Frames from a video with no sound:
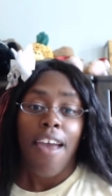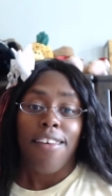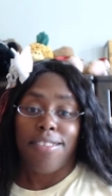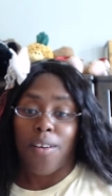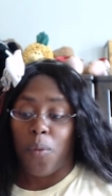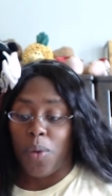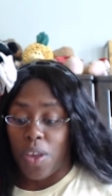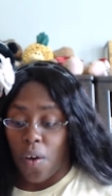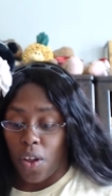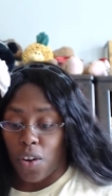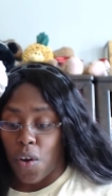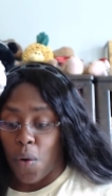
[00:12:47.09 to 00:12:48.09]
So we
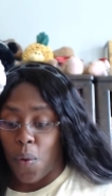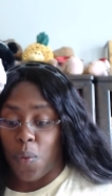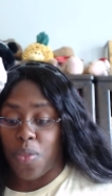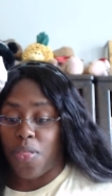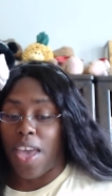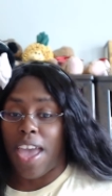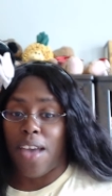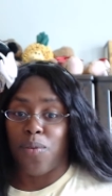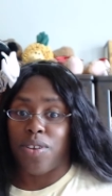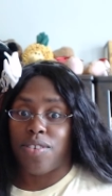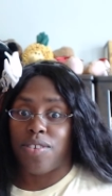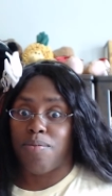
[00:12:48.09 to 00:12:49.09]
all know that
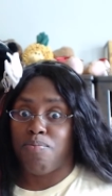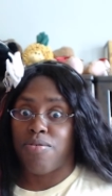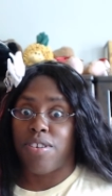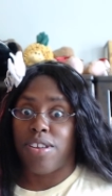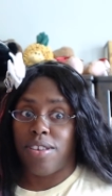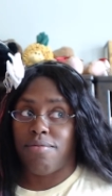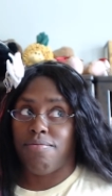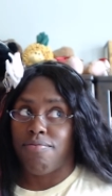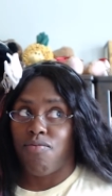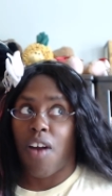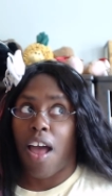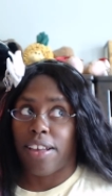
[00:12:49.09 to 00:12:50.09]
was pretty
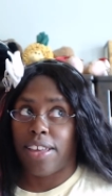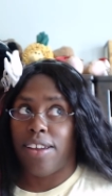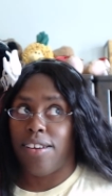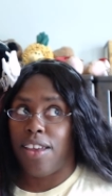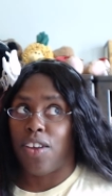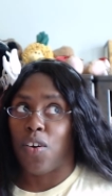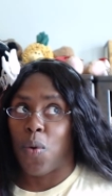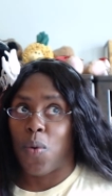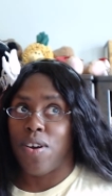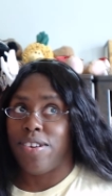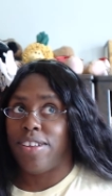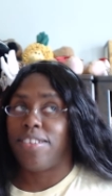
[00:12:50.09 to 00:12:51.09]
rocking and
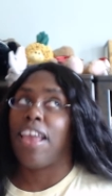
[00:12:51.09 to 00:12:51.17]
gorgeous,